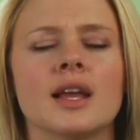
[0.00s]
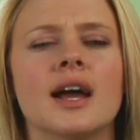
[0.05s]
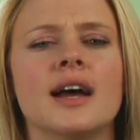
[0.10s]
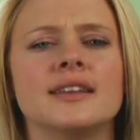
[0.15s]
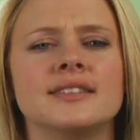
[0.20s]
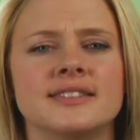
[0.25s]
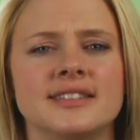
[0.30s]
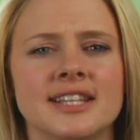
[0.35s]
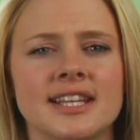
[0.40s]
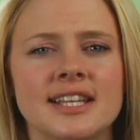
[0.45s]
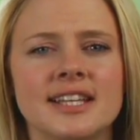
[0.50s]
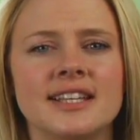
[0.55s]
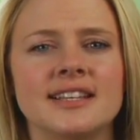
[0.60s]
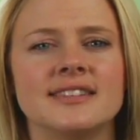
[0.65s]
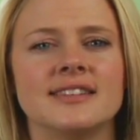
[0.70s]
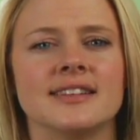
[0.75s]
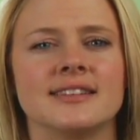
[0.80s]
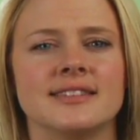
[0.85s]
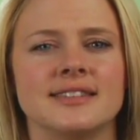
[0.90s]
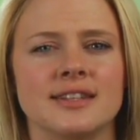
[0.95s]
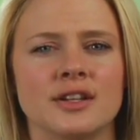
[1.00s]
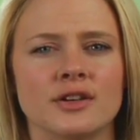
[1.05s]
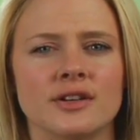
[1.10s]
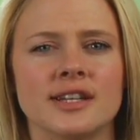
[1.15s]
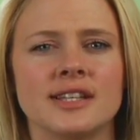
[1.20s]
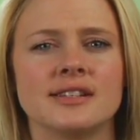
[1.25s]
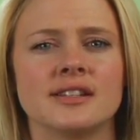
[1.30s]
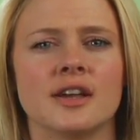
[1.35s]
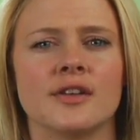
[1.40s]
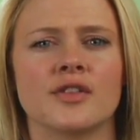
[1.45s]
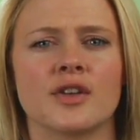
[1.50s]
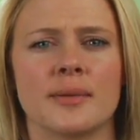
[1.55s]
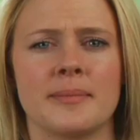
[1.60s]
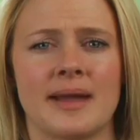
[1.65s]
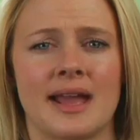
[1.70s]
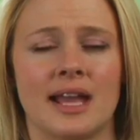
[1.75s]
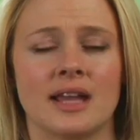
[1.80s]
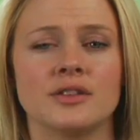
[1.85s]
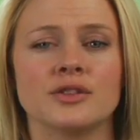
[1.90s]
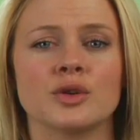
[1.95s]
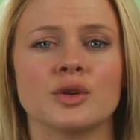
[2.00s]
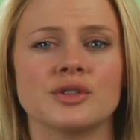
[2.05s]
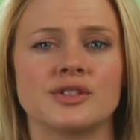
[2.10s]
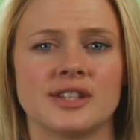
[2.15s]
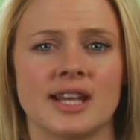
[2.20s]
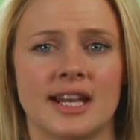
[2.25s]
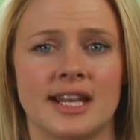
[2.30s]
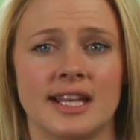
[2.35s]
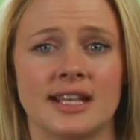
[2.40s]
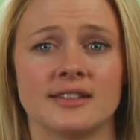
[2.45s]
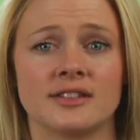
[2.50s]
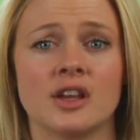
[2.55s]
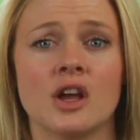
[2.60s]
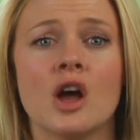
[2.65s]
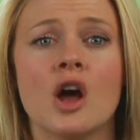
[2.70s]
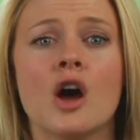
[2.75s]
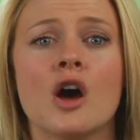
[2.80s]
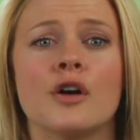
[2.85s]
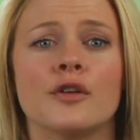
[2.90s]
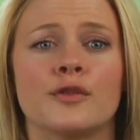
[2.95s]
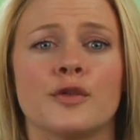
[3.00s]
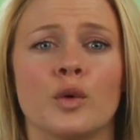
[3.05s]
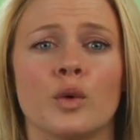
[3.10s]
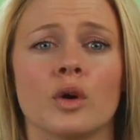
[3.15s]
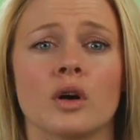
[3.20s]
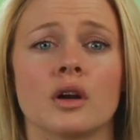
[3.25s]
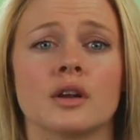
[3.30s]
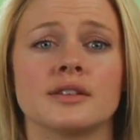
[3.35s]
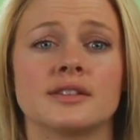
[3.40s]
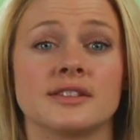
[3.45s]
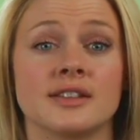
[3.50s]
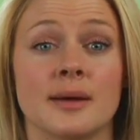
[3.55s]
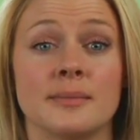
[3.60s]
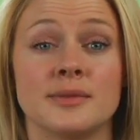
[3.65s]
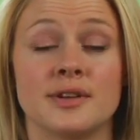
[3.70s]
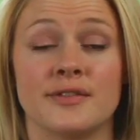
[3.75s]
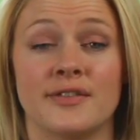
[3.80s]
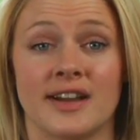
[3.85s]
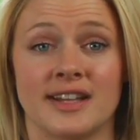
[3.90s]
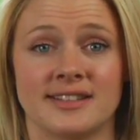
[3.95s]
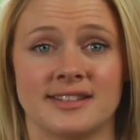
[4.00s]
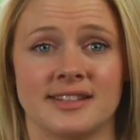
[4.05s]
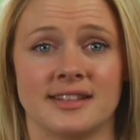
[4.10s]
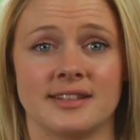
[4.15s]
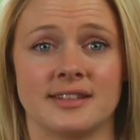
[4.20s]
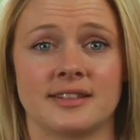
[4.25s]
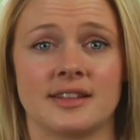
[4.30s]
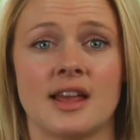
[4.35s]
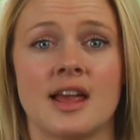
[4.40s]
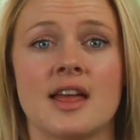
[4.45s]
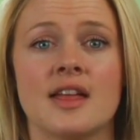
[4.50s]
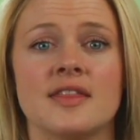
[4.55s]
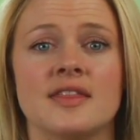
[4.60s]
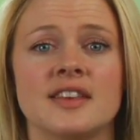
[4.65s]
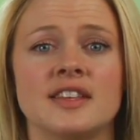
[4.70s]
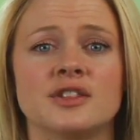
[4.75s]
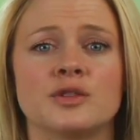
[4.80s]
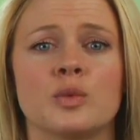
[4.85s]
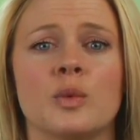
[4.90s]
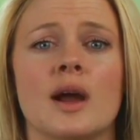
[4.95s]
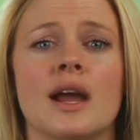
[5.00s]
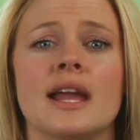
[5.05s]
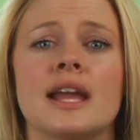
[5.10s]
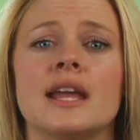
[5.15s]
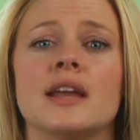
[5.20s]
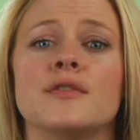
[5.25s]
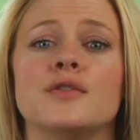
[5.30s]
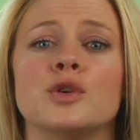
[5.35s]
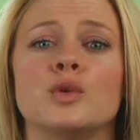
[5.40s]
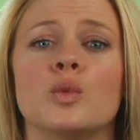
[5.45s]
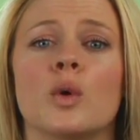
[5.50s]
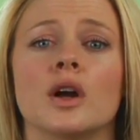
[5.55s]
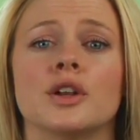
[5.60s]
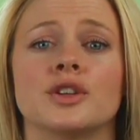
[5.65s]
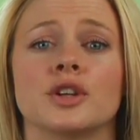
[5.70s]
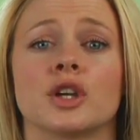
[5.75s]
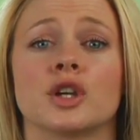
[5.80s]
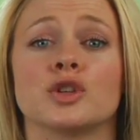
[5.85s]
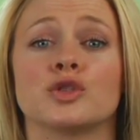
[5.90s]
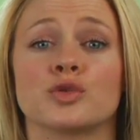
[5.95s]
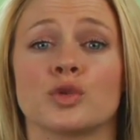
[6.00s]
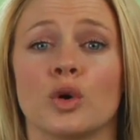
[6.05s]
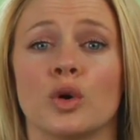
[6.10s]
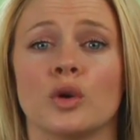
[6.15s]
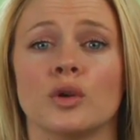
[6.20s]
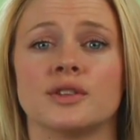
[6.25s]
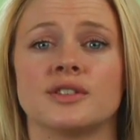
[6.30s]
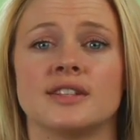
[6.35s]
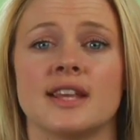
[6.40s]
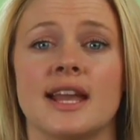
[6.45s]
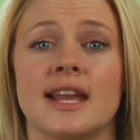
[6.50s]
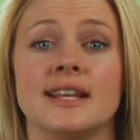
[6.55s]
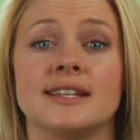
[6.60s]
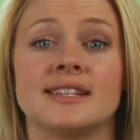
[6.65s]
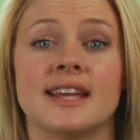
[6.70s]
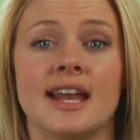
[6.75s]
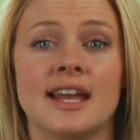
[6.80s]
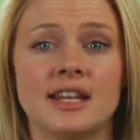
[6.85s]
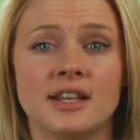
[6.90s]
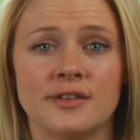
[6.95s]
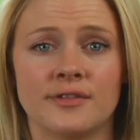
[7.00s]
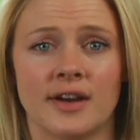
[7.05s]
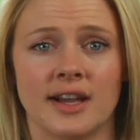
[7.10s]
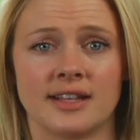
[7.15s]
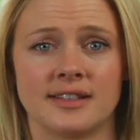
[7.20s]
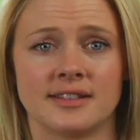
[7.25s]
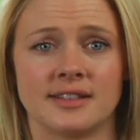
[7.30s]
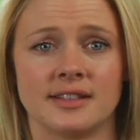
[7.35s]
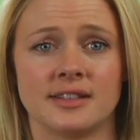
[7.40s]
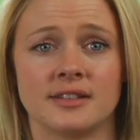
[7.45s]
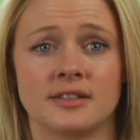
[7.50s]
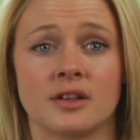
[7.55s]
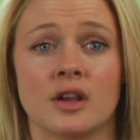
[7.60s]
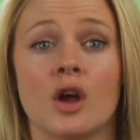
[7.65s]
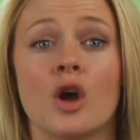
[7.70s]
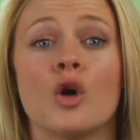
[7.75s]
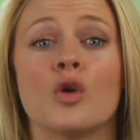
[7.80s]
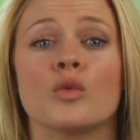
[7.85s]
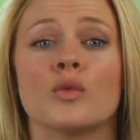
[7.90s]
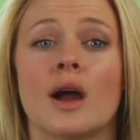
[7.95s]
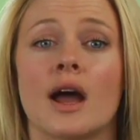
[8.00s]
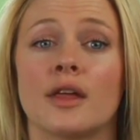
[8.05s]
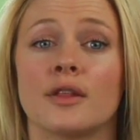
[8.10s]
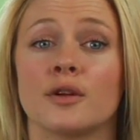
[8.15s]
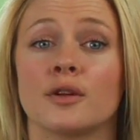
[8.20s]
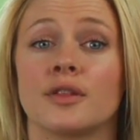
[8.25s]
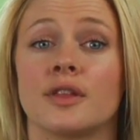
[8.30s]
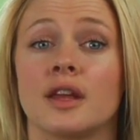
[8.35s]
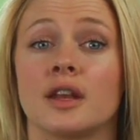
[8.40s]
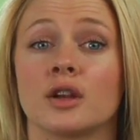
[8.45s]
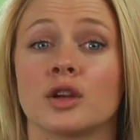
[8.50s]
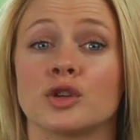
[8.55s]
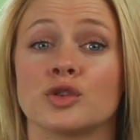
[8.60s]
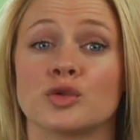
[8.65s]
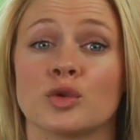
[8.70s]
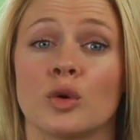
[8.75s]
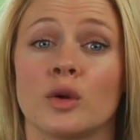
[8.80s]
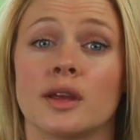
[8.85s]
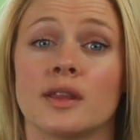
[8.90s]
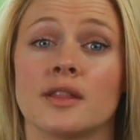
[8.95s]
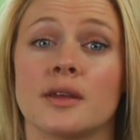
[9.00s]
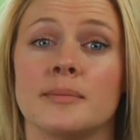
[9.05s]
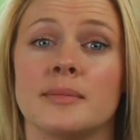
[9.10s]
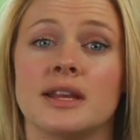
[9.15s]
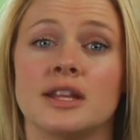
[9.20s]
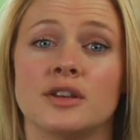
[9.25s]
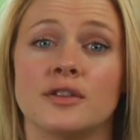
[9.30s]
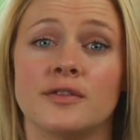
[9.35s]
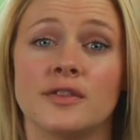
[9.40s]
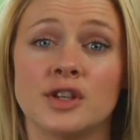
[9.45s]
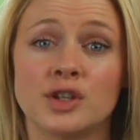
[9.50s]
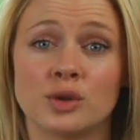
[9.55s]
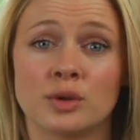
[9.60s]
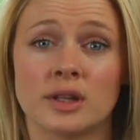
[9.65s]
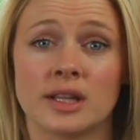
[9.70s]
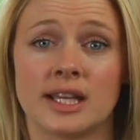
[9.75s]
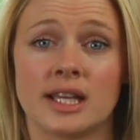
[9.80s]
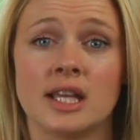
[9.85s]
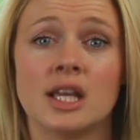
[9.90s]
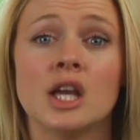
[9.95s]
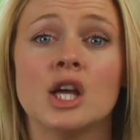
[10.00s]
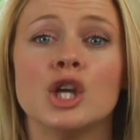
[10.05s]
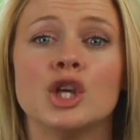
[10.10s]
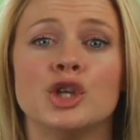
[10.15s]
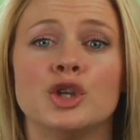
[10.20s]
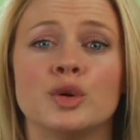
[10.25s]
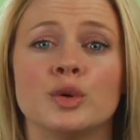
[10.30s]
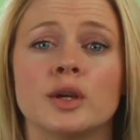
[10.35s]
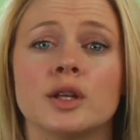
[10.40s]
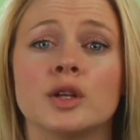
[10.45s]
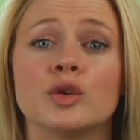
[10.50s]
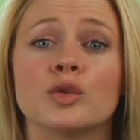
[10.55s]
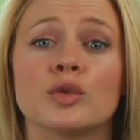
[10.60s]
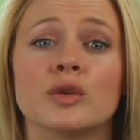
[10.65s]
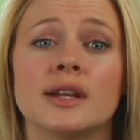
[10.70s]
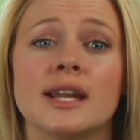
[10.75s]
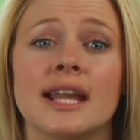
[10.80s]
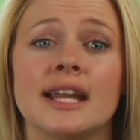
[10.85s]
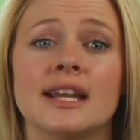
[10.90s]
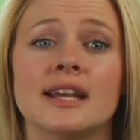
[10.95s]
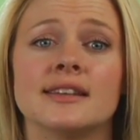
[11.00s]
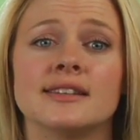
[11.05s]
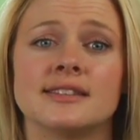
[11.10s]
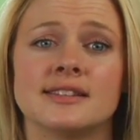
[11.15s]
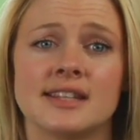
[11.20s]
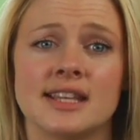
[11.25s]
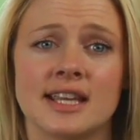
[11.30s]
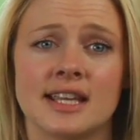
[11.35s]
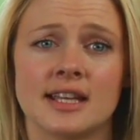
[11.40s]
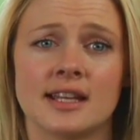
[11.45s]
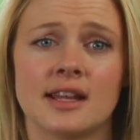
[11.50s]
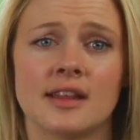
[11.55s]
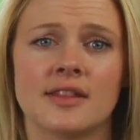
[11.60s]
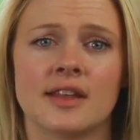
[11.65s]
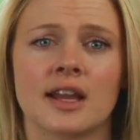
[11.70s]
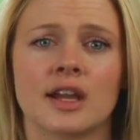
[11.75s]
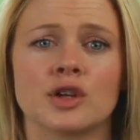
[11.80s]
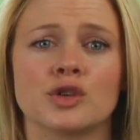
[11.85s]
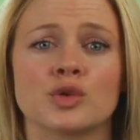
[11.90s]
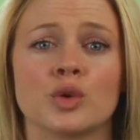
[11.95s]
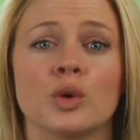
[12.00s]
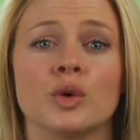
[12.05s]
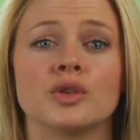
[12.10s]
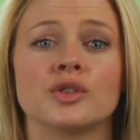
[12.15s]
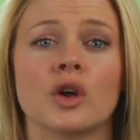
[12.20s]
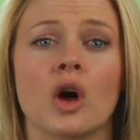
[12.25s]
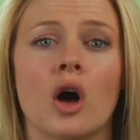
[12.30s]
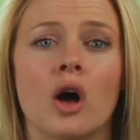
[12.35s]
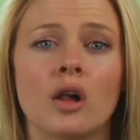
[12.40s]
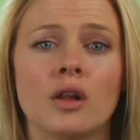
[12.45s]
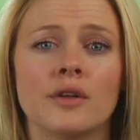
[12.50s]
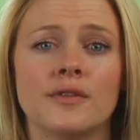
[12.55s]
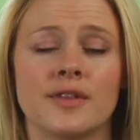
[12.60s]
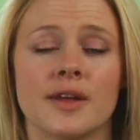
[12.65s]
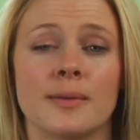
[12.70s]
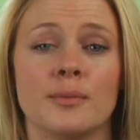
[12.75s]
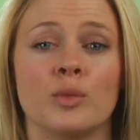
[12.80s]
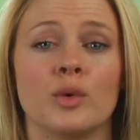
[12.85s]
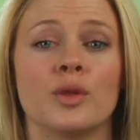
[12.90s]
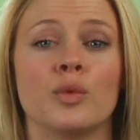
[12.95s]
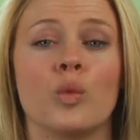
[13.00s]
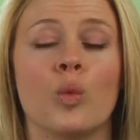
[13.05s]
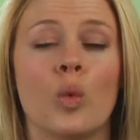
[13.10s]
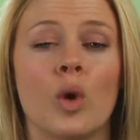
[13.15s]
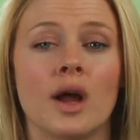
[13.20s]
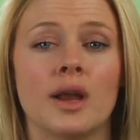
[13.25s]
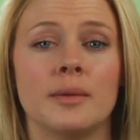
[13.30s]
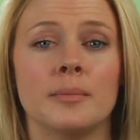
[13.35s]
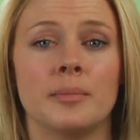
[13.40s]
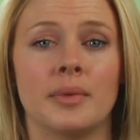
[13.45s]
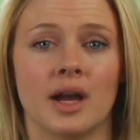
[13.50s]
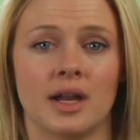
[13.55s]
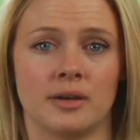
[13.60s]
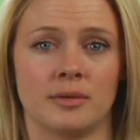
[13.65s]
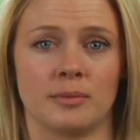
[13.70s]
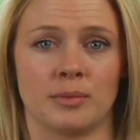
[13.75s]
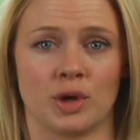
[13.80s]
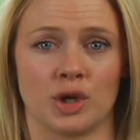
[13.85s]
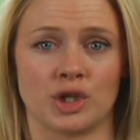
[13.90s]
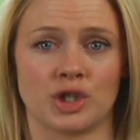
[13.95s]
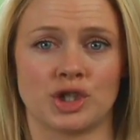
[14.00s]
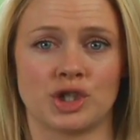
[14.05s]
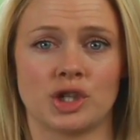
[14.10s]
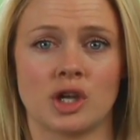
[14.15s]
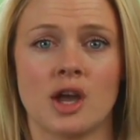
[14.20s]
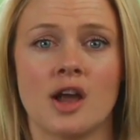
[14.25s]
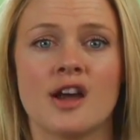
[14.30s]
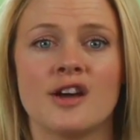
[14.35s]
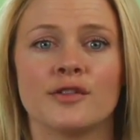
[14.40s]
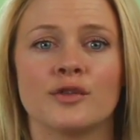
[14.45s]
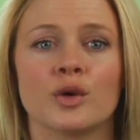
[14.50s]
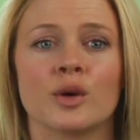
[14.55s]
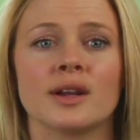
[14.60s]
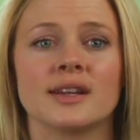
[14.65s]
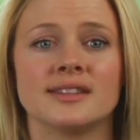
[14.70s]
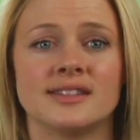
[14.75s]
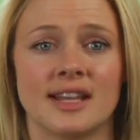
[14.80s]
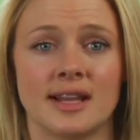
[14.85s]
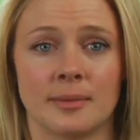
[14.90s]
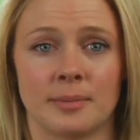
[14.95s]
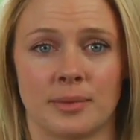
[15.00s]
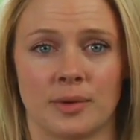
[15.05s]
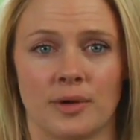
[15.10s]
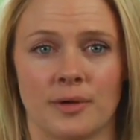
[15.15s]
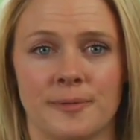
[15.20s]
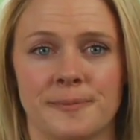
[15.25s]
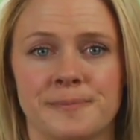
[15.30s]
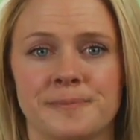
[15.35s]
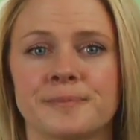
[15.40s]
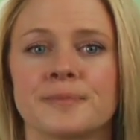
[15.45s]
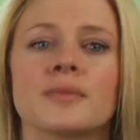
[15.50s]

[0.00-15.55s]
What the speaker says: A scene is a series of commands or settings for some devices. This way, if you want to control, say, 10 devices, rather than controlling them individually, you can create a scene that controls all of them with one button push. For example,